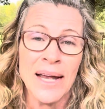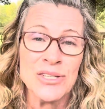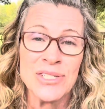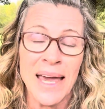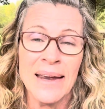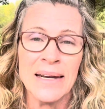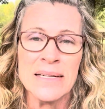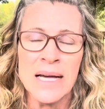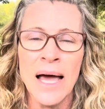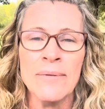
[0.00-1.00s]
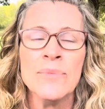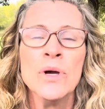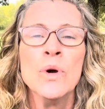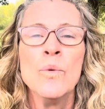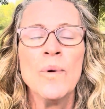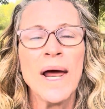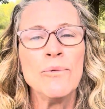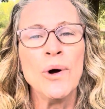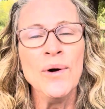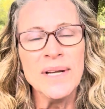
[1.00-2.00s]
I just can't get it done. When I
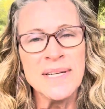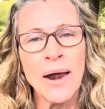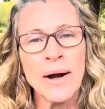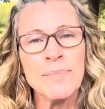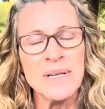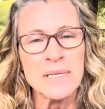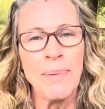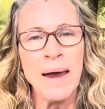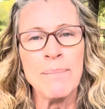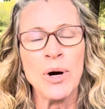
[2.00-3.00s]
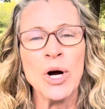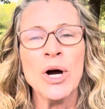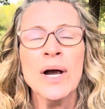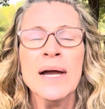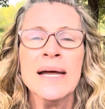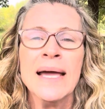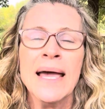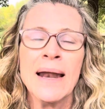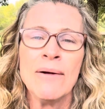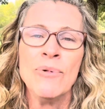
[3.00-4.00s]
wrote it down on a piece of paper
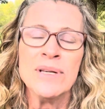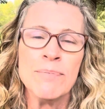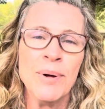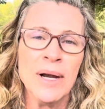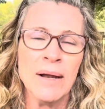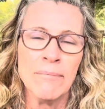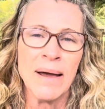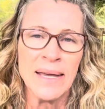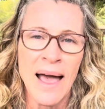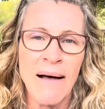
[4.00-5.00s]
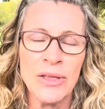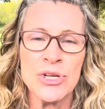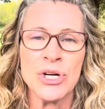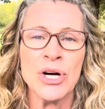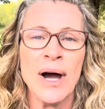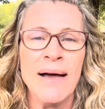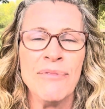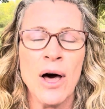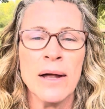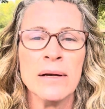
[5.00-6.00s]
and I went to put it in my calendar, I
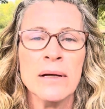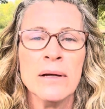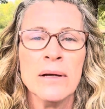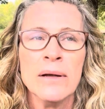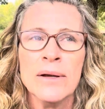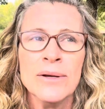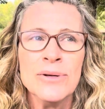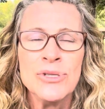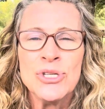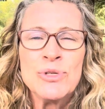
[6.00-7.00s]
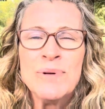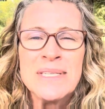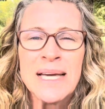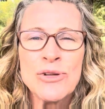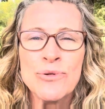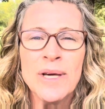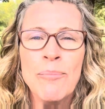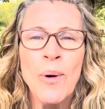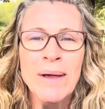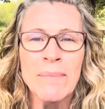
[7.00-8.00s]
thought, just reschedule the
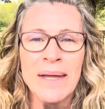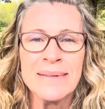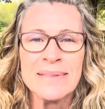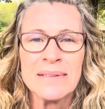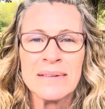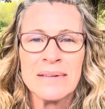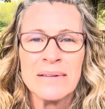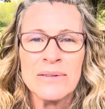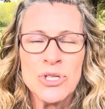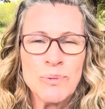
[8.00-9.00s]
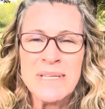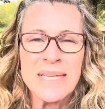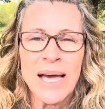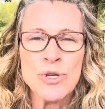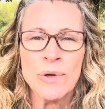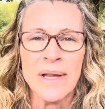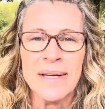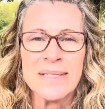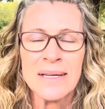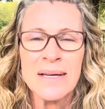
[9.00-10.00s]
appointment. Just reschedule it.